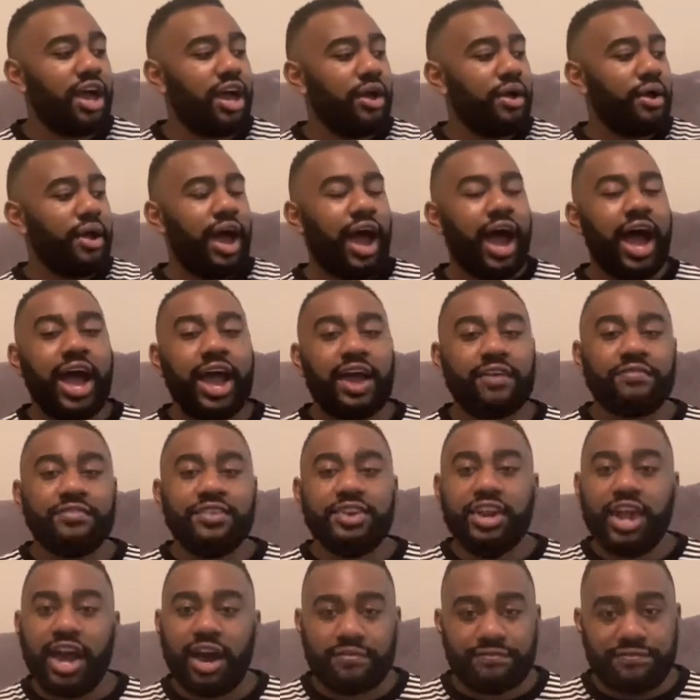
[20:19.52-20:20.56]
I have
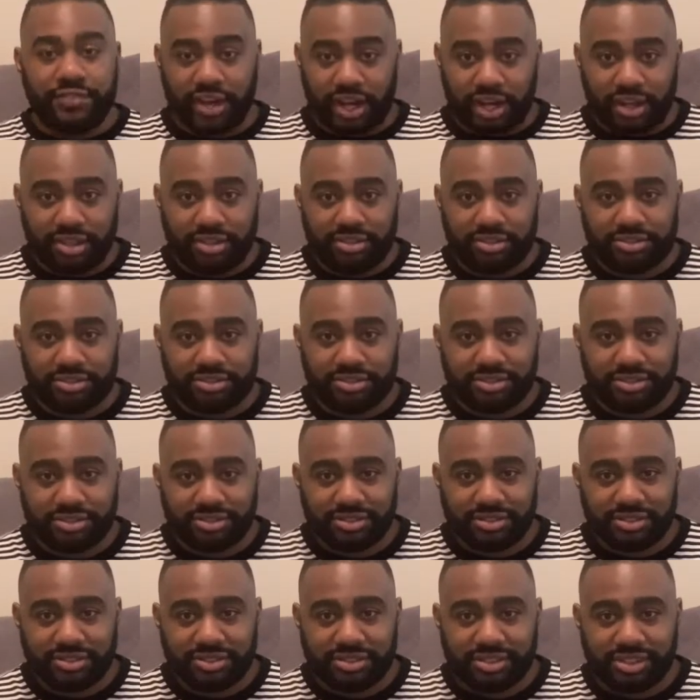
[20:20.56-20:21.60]
never.
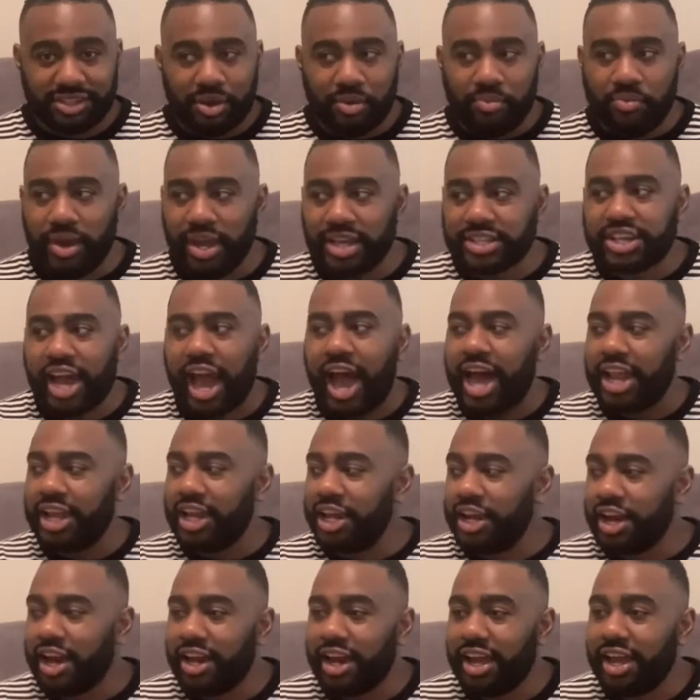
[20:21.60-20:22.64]
Bitch,
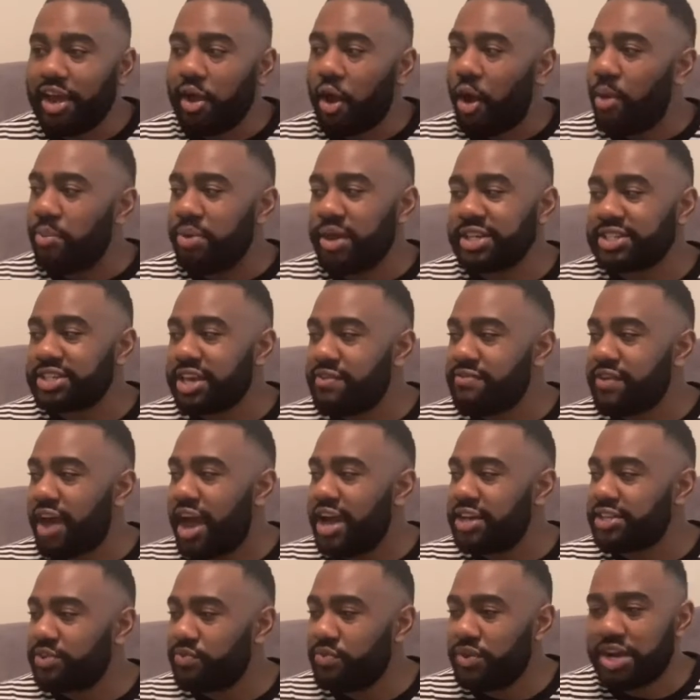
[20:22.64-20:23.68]
bitch, if
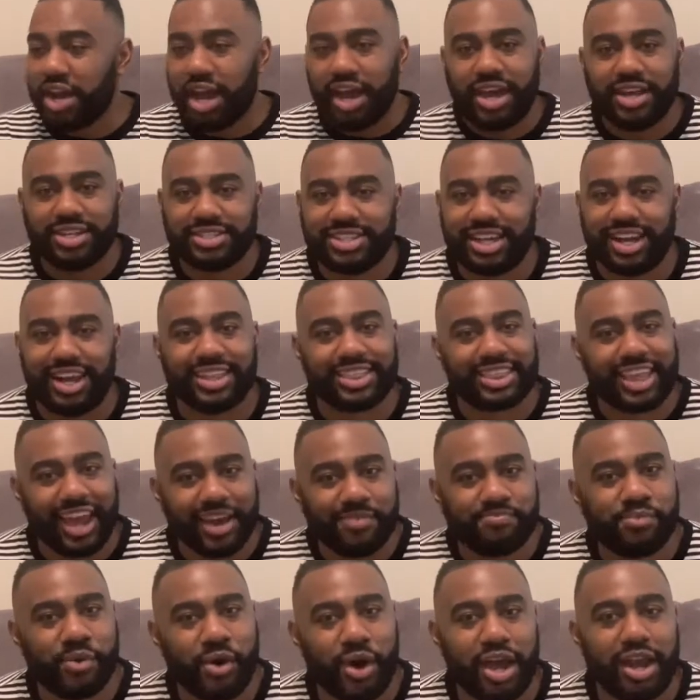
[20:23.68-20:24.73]
Asia wouldn't have answered at
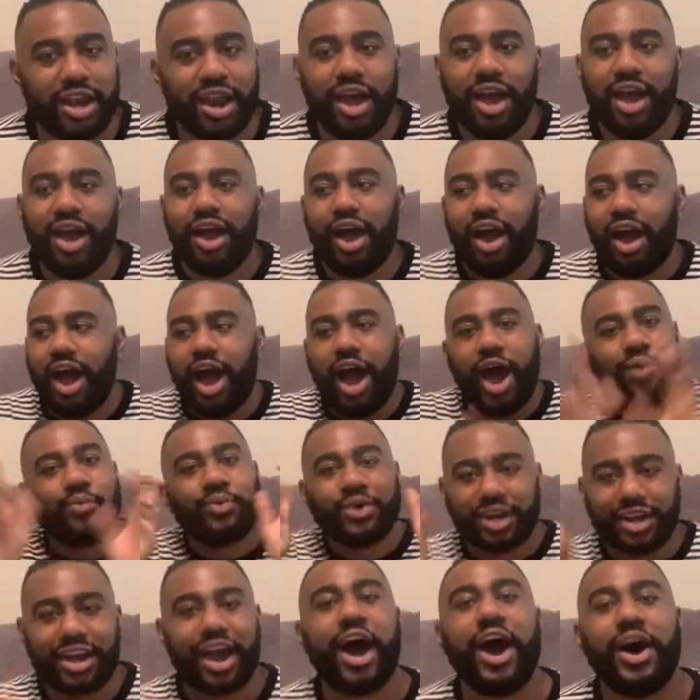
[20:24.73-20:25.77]
that point, I would
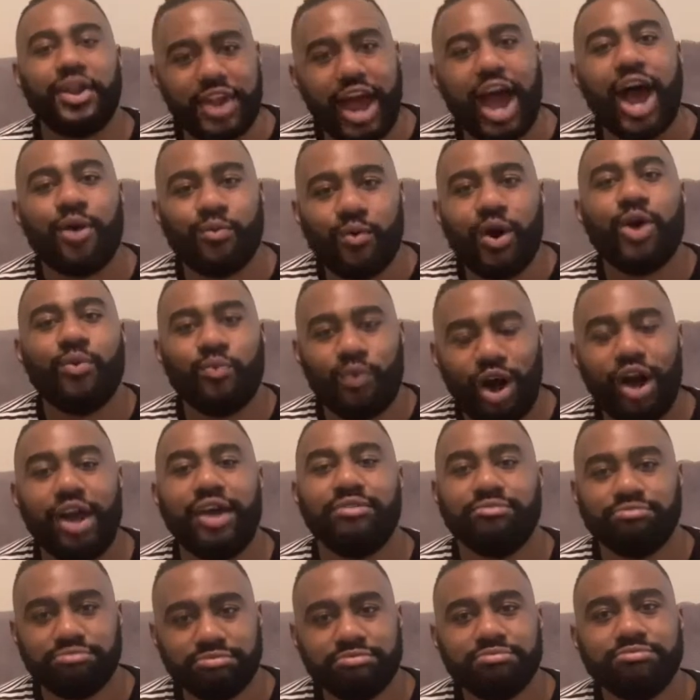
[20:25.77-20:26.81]
have called 911.
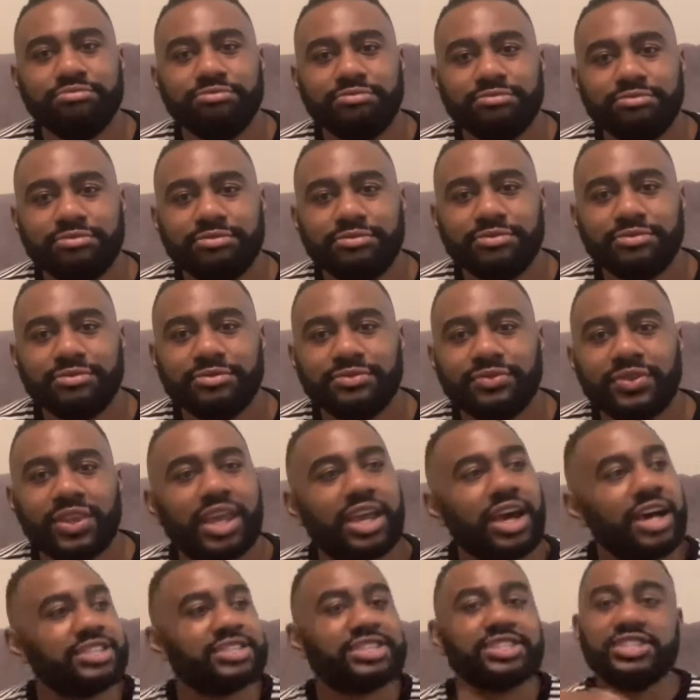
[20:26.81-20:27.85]

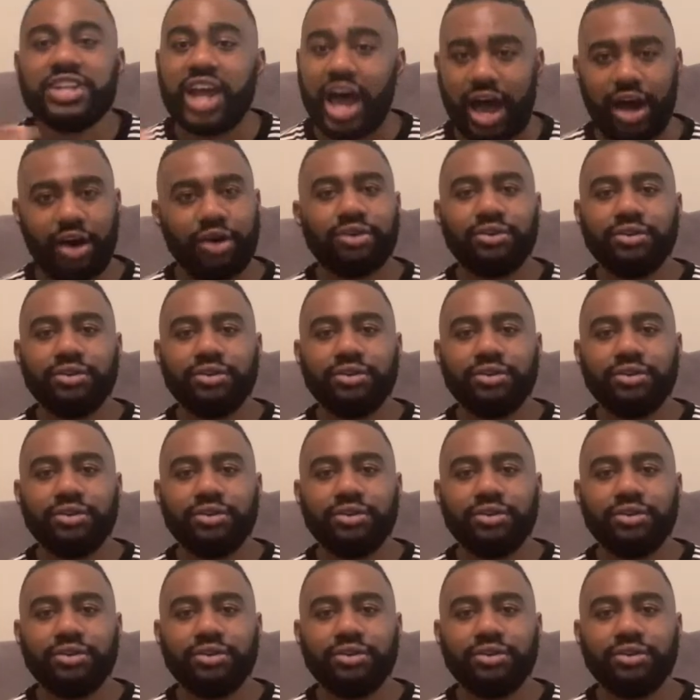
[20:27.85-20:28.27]
Cause no.